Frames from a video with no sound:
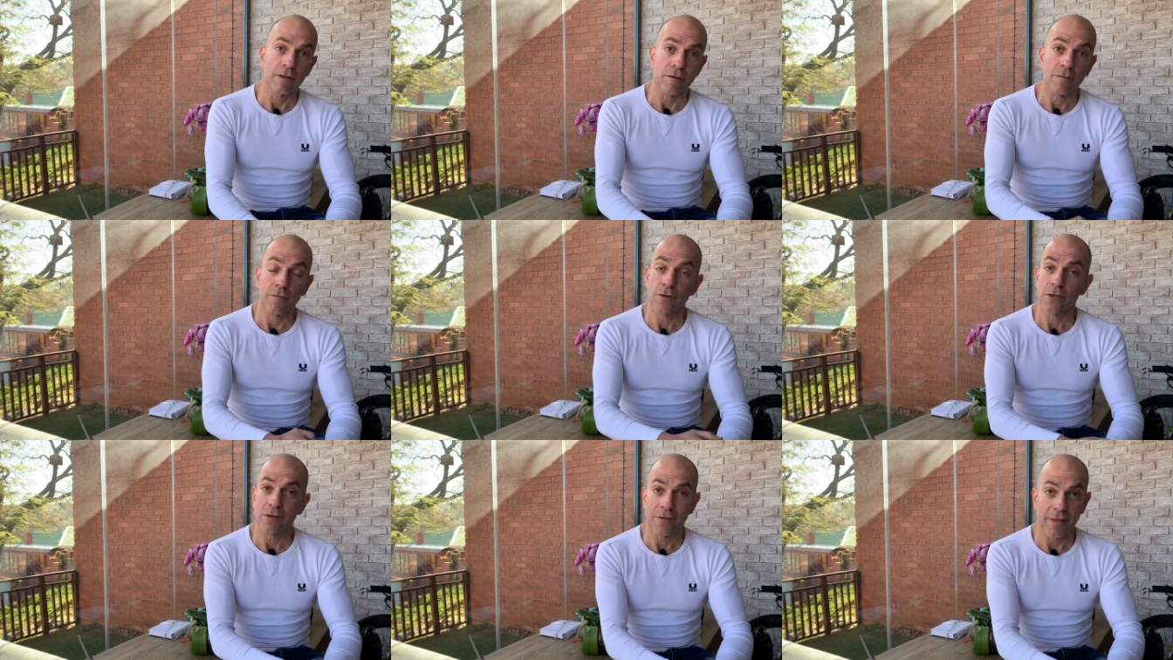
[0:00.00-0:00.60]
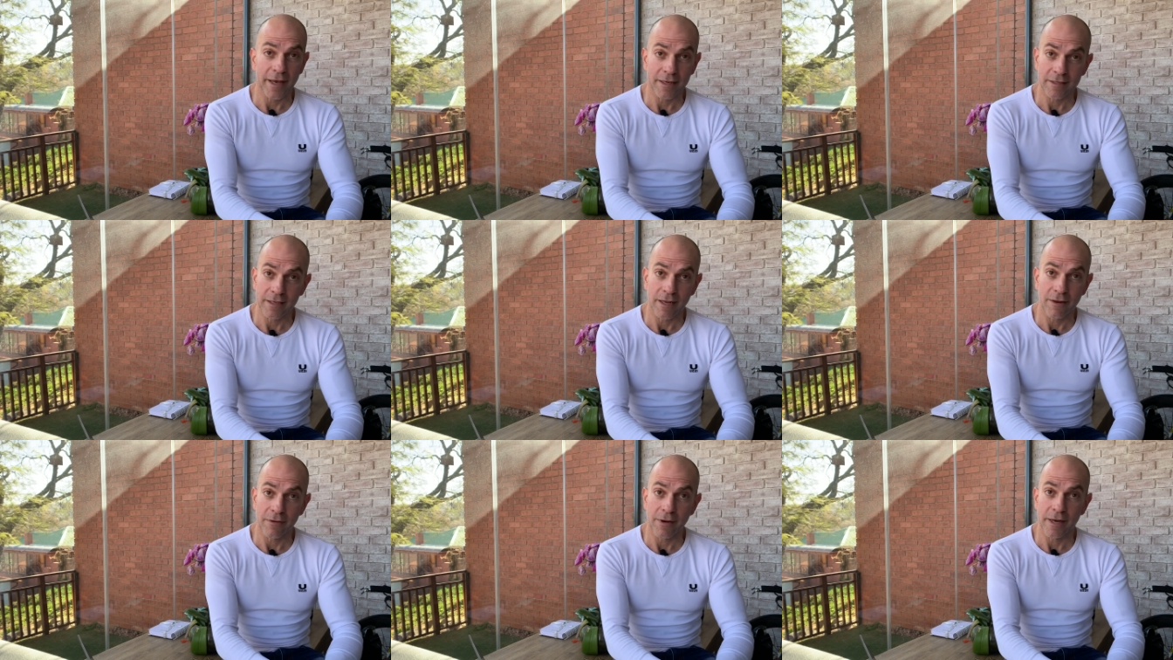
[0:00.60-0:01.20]
the foot on the
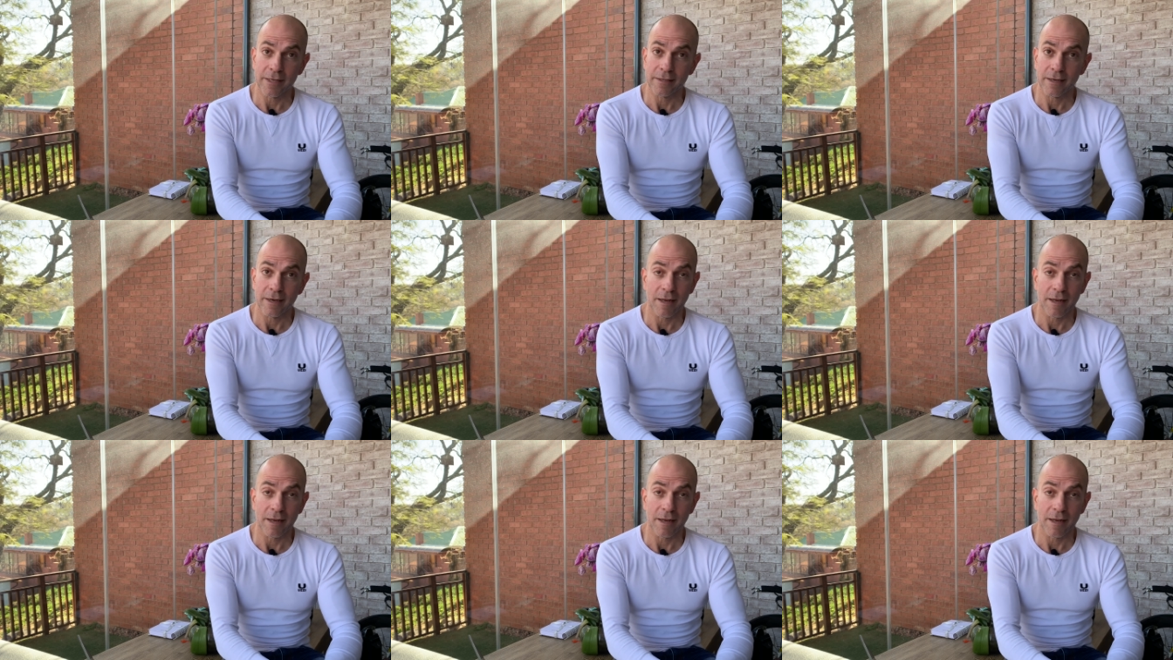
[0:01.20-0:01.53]
accelerator